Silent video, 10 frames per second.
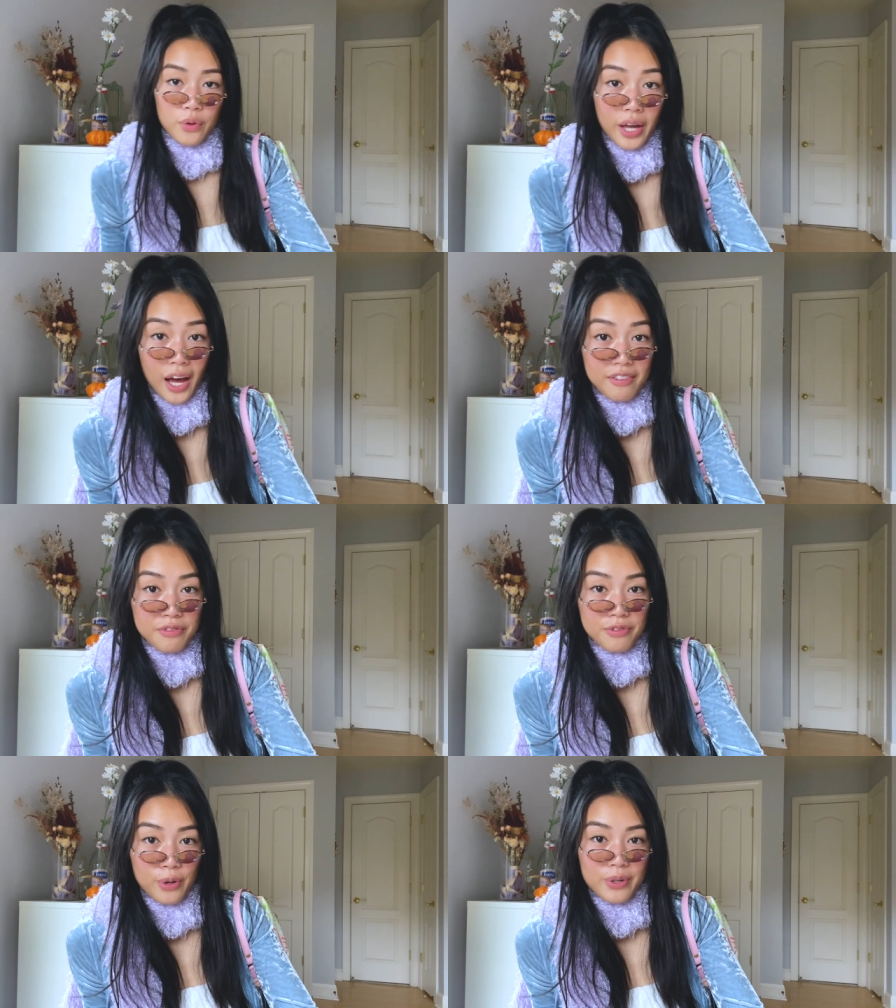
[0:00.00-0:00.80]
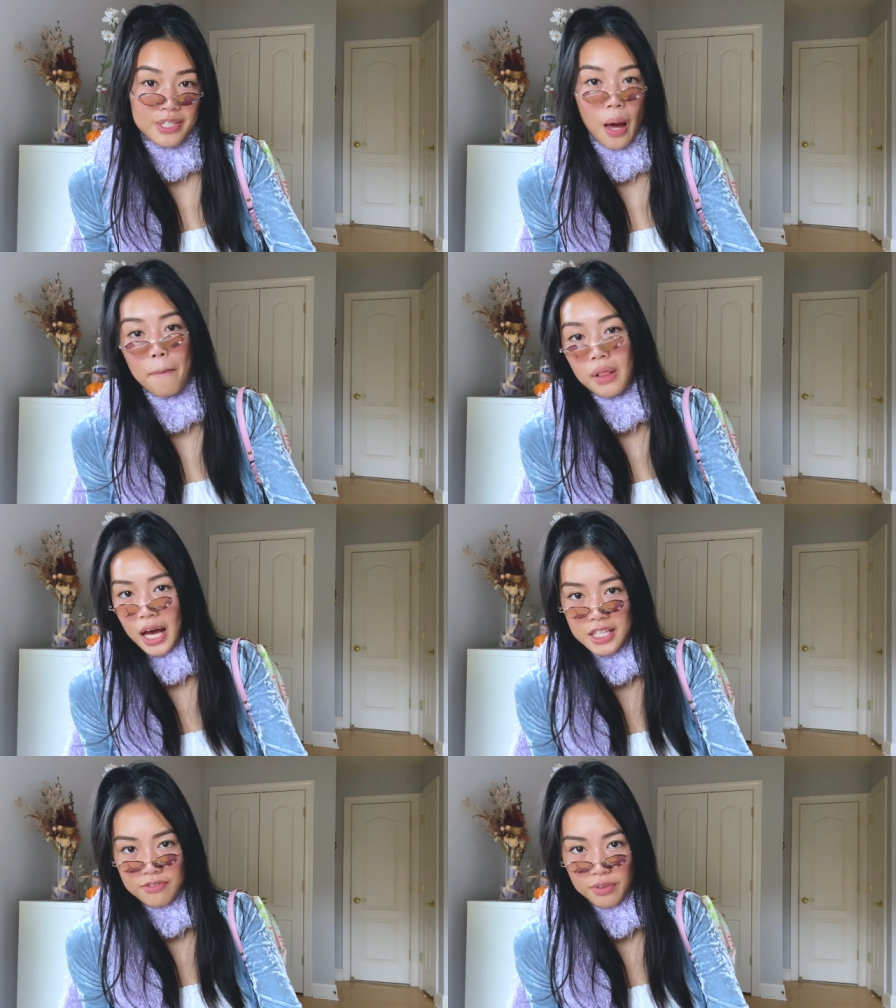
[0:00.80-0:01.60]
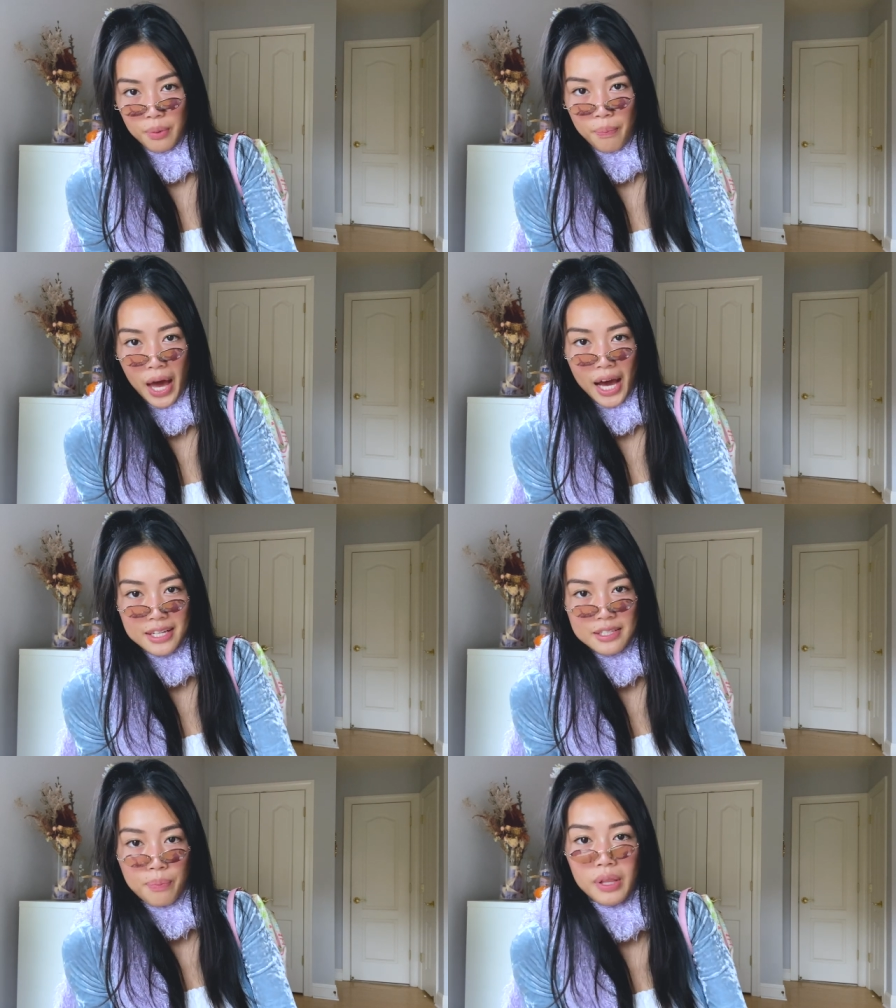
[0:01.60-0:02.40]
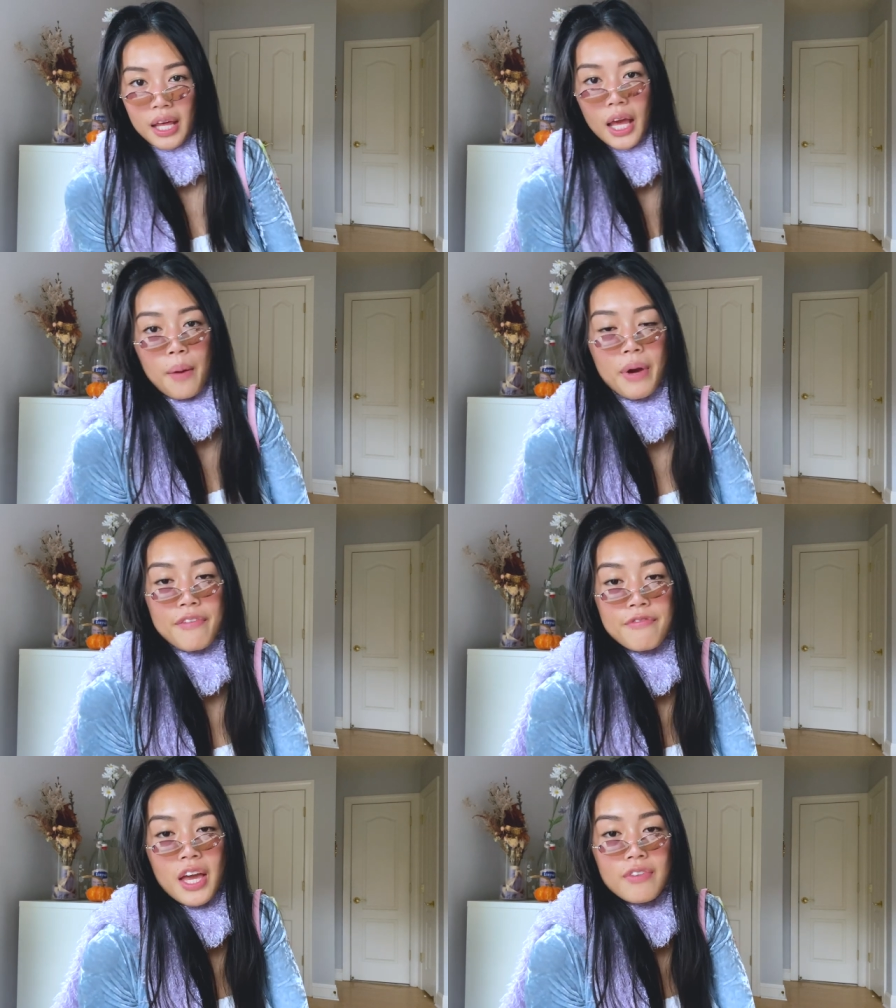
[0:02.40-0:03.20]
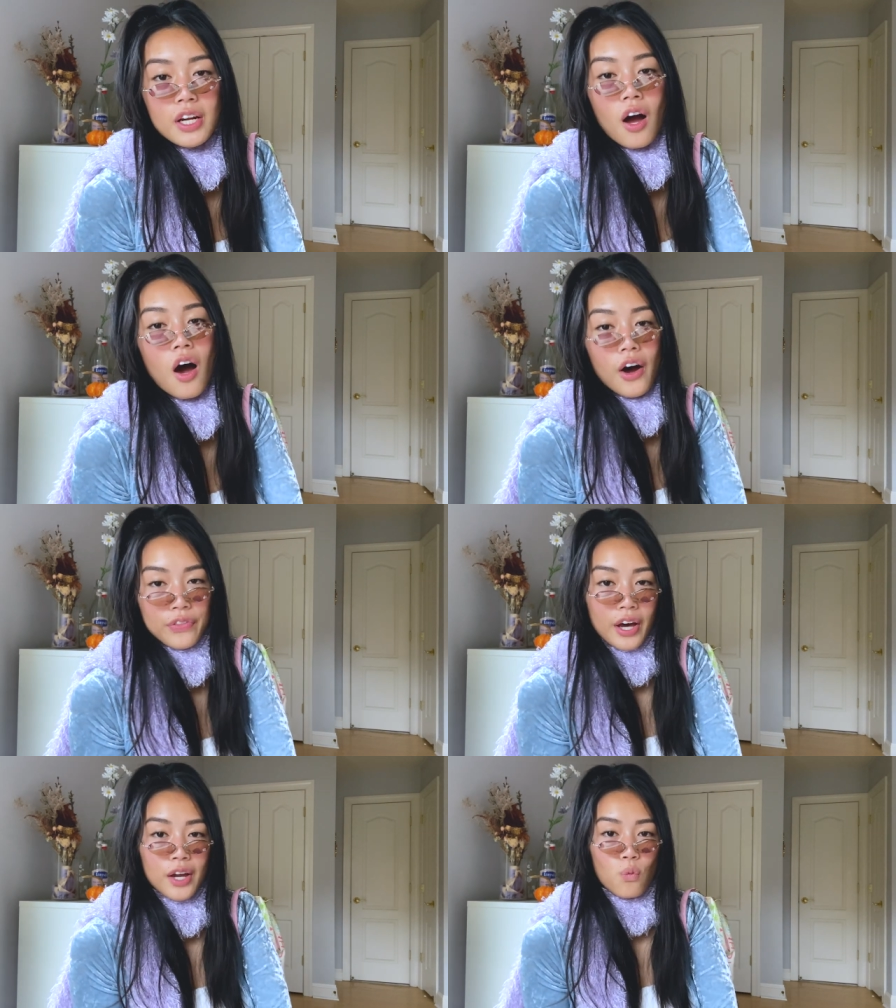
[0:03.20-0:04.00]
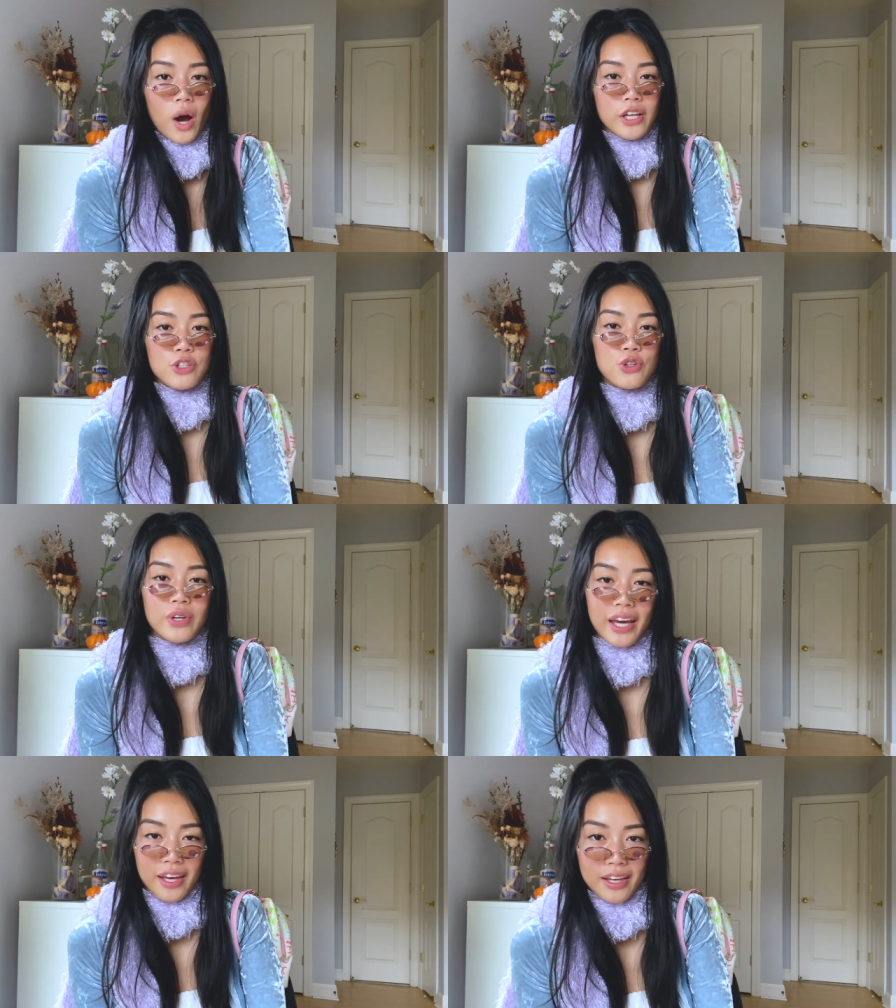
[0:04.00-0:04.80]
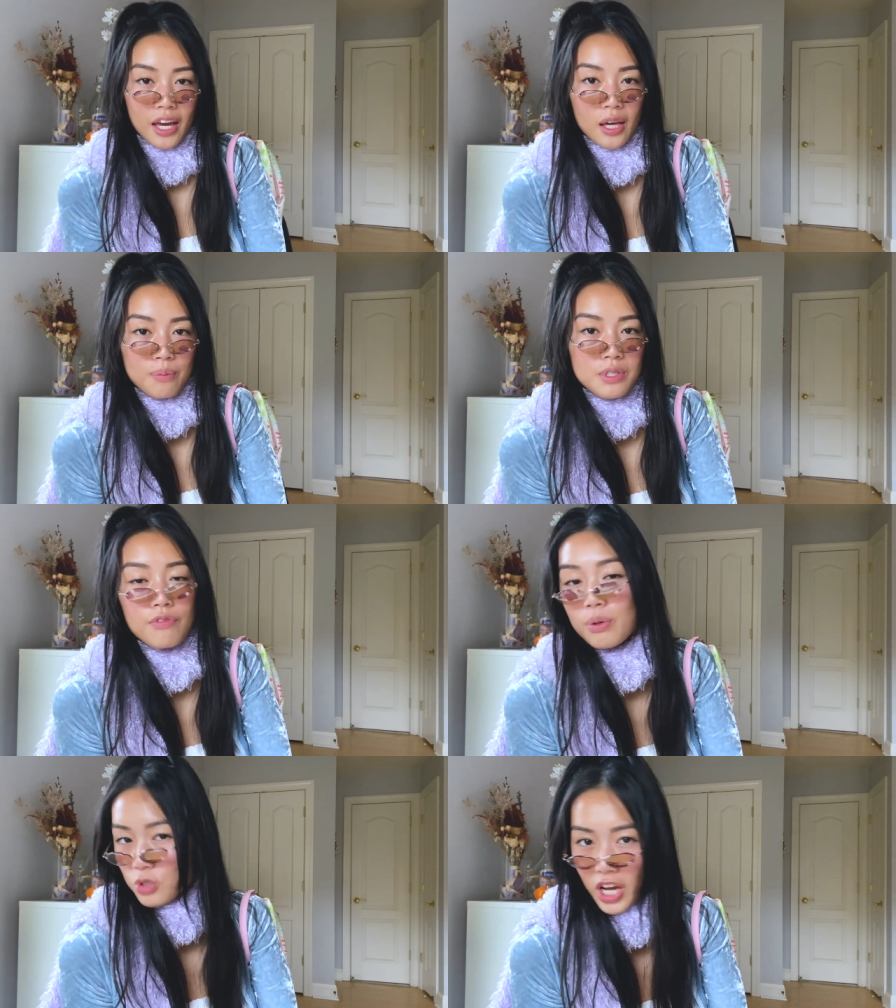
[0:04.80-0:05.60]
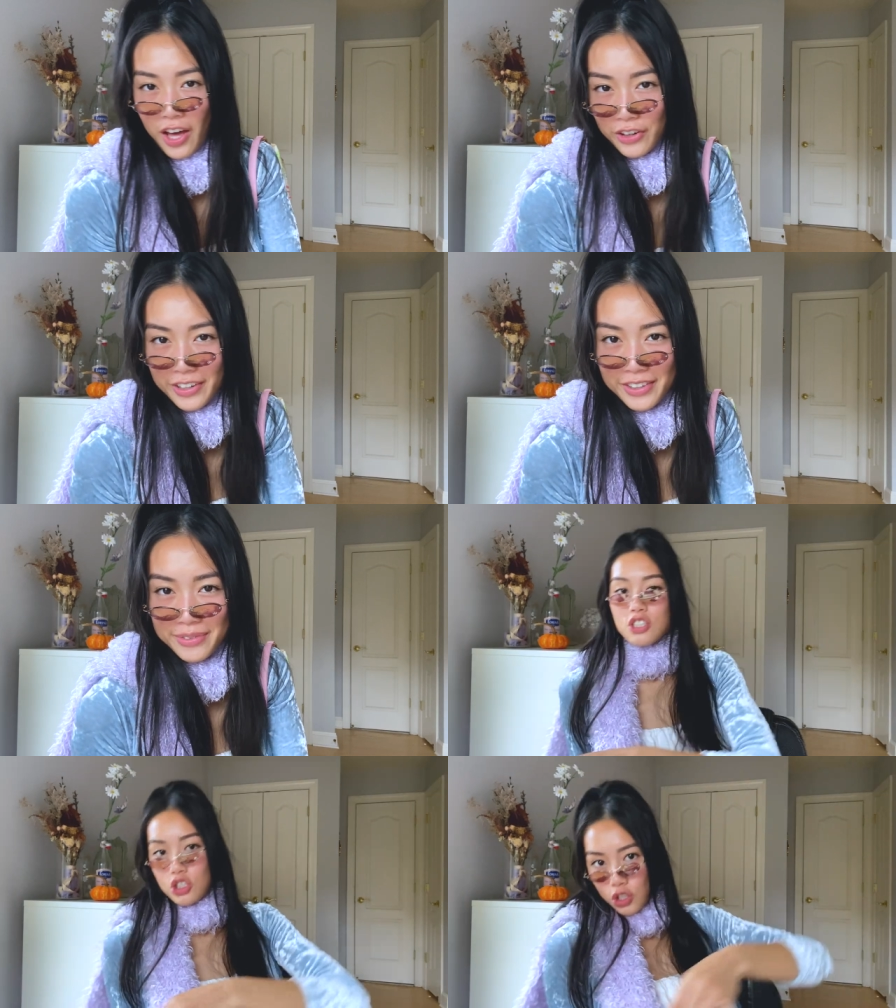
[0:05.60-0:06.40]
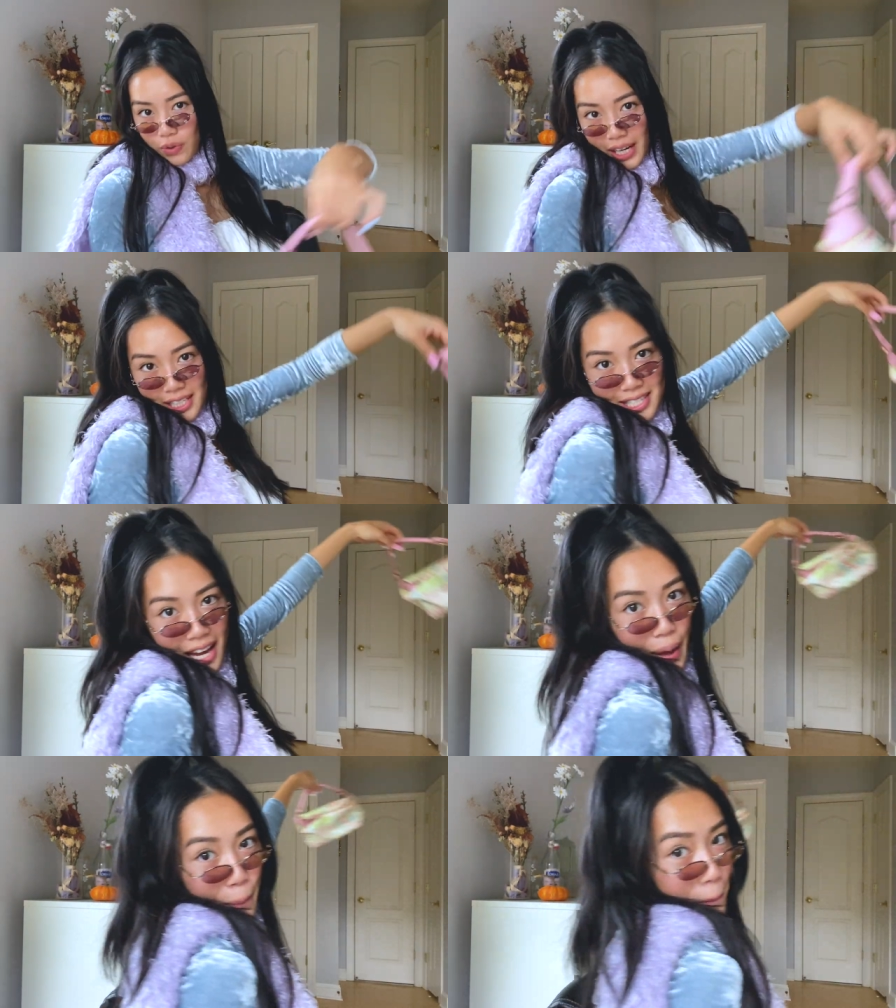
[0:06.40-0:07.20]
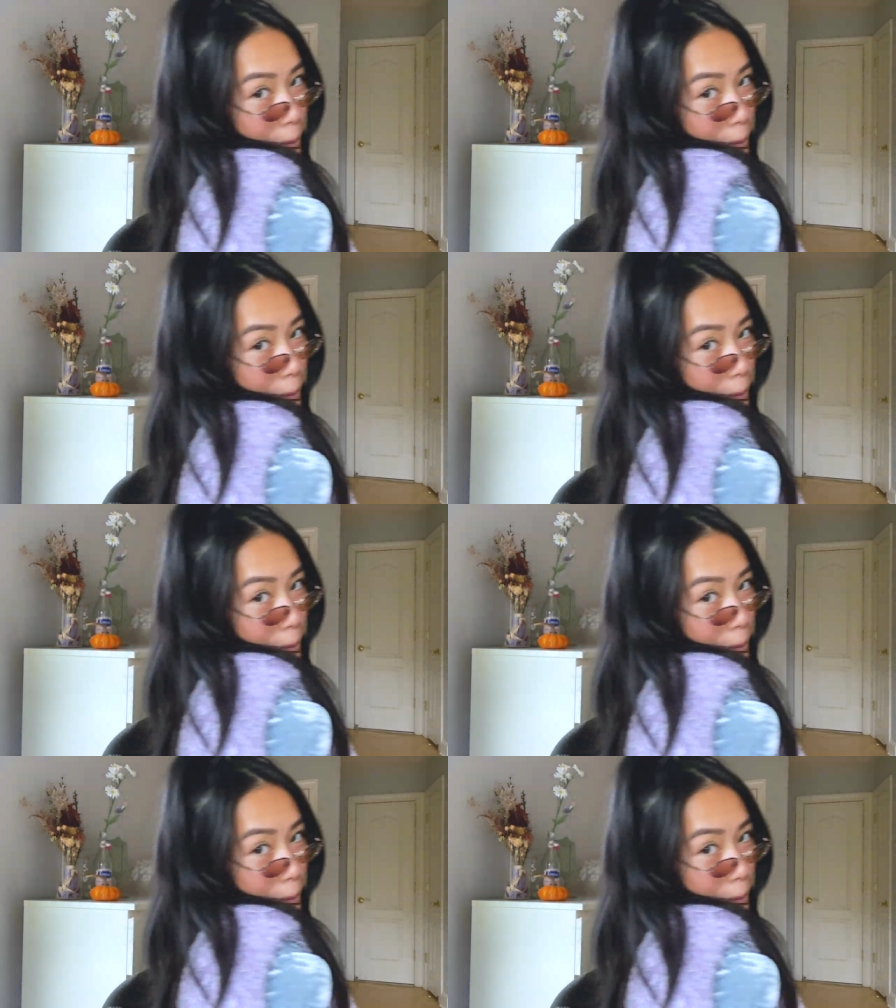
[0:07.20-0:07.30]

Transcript: we have it, folks, a blast from the past playing my favorite online Y2K games from childhood. See you next time.